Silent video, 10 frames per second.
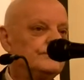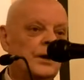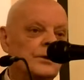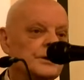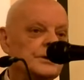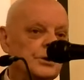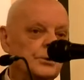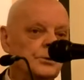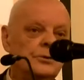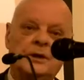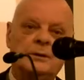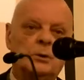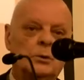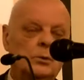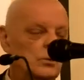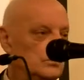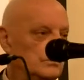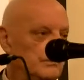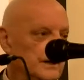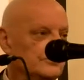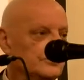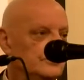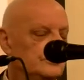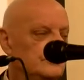Nothing new, same old message.